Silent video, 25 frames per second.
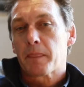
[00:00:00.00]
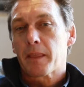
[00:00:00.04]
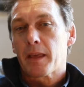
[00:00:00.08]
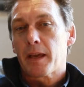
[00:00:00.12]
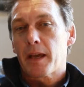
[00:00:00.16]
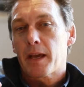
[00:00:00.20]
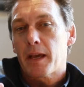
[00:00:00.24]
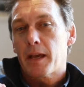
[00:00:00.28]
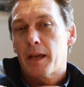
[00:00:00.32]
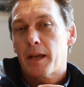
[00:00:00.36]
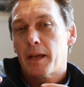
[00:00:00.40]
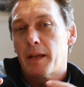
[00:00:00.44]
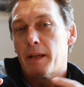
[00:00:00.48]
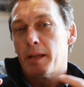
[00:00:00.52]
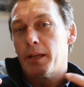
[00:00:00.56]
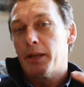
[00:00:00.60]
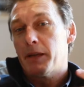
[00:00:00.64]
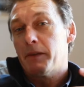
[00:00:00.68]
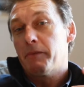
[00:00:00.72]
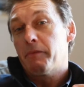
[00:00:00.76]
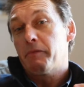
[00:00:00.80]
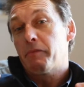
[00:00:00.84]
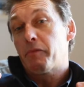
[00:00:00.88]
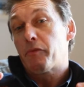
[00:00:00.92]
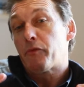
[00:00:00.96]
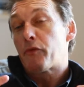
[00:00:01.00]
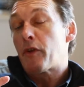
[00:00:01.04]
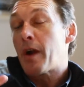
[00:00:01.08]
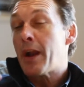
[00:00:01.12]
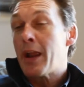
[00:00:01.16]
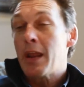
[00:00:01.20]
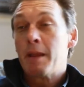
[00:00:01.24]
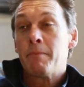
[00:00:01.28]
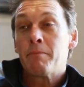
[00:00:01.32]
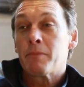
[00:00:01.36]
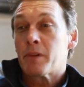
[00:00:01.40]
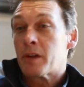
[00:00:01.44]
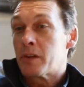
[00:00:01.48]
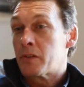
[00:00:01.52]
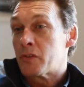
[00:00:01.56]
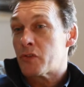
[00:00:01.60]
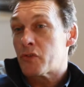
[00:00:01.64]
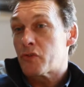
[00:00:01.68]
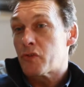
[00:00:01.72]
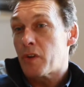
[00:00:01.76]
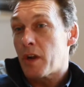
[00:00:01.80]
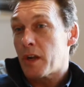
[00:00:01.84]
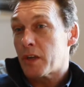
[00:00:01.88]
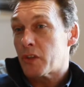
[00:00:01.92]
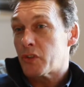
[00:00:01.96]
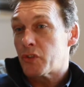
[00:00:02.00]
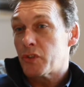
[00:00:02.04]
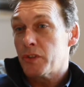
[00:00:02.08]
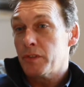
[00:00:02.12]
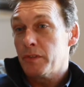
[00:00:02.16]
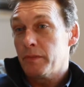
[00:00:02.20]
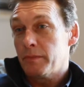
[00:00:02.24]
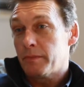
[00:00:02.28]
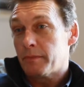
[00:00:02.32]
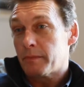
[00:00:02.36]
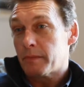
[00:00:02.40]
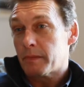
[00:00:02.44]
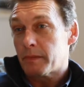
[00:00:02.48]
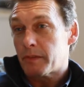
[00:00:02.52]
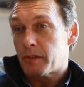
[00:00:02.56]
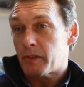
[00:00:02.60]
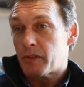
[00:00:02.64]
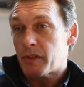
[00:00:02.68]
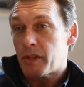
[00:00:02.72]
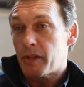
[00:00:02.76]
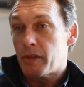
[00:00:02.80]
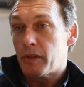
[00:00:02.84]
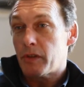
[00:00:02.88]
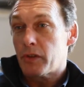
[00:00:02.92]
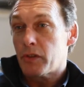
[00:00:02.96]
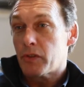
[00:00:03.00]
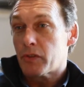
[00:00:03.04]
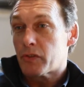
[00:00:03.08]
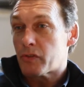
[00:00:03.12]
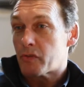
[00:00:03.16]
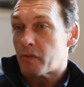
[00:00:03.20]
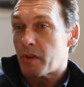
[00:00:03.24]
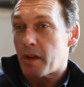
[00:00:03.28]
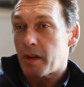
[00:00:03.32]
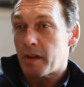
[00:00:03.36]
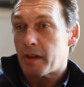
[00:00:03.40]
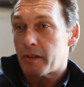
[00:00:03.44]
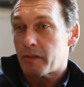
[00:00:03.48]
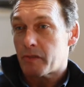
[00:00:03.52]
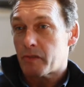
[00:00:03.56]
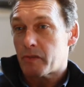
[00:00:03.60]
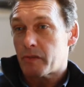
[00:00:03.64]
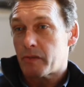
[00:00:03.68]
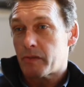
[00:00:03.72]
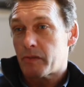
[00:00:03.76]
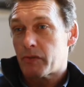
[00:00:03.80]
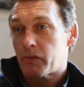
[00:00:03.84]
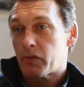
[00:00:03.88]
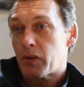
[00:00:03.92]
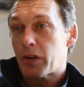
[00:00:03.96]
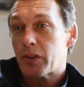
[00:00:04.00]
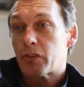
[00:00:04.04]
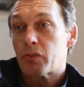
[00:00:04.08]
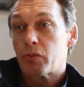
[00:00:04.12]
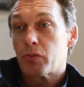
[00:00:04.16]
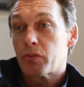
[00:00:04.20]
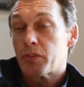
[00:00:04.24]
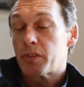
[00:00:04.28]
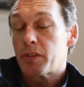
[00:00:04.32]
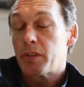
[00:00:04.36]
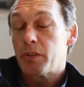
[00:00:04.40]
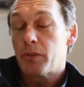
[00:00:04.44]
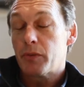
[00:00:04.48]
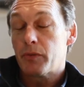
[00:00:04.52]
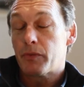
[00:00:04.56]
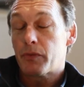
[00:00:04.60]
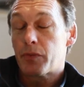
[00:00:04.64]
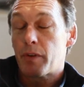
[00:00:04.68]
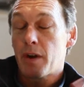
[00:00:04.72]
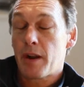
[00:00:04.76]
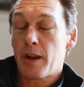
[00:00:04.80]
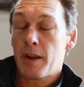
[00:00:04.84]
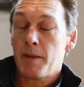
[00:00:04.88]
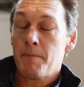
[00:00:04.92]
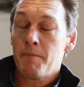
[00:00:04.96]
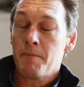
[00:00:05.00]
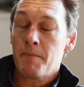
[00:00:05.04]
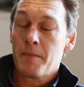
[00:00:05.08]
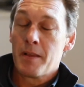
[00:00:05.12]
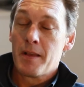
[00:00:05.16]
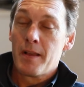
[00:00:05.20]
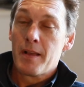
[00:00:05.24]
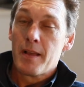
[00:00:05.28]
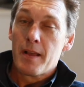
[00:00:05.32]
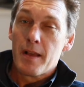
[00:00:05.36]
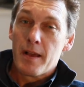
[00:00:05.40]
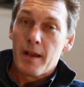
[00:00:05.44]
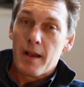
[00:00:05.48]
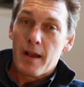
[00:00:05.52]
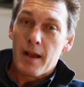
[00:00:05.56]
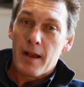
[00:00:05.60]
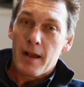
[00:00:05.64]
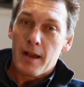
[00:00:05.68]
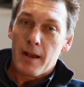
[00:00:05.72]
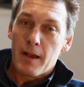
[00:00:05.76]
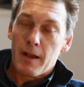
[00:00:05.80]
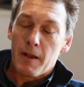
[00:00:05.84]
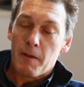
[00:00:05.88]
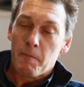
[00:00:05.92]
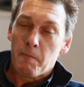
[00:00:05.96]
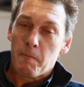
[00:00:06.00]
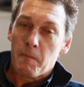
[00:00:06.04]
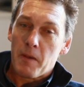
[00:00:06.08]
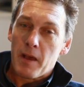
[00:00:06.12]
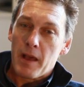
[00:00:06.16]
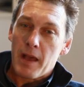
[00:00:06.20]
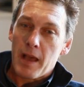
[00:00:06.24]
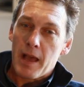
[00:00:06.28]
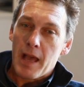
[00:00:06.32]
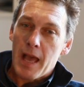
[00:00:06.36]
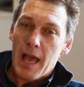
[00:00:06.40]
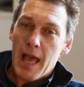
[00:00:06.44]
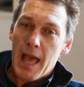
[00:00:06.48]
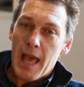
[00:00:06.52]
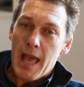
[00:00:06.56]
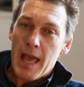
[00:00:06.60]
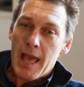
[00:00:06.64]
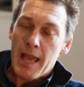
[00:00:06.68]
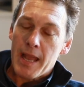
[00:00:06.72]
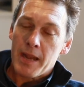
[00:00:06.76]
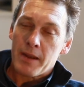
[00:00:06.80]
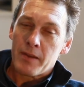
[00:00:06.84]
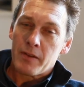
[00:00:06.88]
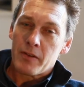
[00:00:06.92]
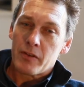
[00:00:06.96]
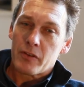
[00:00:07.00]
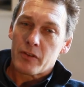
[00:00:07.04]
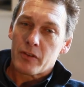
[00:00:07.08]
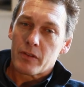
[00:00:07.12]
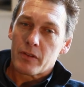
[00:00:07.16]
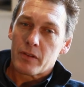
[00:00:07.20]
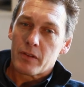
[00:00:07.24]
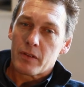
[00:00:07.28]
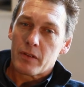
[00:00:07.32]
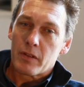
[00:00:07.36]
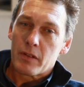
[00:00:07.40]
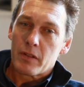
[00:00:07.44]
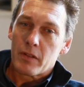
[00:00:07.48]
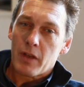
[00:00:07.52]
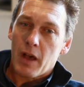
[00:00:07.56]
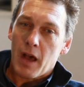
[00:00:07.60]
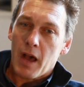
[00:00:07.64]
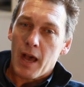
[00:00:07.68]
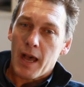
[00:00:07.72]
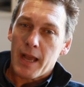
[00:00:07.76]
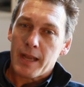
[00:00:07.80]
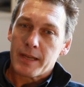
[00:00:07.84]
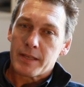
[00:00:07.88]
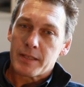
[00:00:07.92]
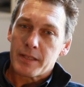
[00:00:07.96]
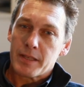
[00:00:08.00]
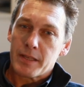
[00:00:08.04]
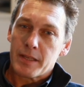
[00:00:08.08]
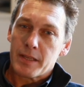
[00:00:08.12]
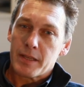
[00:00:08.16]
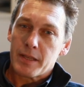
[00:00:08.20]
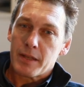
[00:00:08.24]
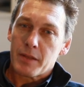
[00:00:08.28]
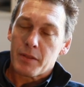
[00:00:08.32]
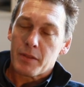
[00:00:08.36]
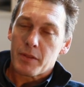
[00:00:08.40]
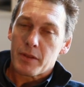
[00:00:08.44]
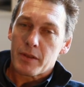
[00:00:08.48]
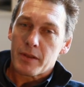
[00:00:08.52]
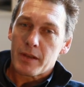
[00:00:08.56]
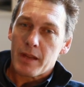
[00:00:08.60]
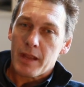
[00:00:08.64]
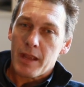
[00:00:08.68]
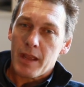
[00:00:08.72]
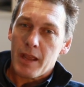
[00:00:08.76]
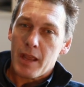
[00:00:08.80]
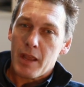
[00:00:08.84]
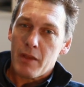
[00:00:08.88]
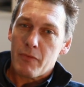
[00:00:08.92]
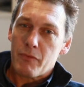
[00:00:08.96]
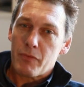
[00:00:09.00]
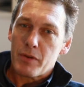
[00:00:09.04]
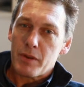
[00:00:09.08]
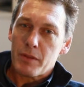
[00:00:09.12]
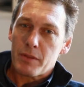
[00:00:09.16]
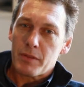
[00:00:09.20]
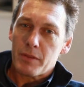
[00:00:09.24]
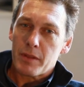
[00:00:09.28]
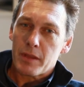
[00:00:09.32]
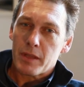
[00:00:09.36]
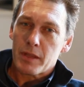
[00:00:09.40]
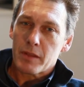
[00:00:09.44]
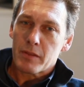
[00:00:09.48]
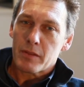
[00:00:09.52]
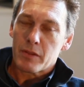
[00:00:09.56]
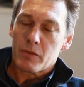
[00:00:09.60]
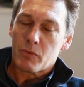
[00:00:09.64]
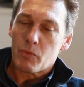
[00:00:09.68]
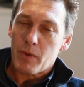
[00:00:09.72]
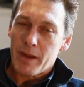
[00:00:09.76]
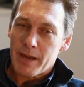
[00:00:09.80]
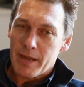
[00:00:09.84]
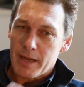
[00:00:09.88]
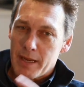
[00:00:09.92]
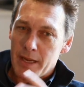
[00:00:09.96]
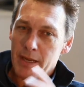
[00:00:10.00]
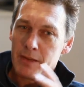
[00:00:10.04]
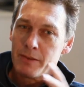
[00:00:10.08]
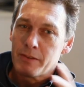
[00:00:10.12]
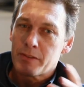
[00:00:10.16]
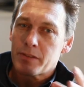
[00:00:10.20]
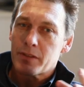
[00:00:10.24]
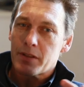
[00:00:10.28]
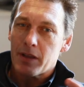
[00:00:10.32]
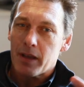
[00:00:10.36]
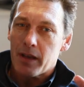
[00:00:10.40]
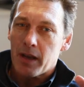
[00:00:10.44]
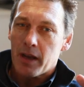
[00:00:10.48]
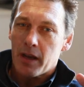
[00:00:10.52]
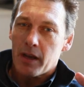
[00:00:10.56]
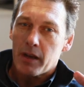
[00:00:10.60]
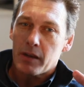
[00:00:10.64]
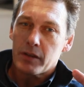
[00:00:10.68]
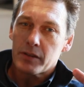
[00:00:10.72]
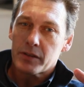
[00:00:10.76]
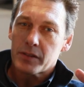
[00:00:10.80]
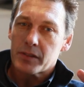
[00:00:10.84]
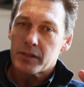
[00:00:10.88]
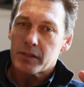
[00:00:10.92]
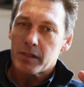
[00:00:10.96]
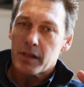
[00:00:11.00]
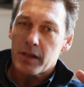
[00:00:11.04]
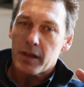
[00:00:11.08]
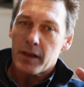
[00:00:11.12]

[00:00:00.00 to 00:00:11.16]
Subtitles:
a frame construction, structural steel frame, and the idea that everything that went into the house,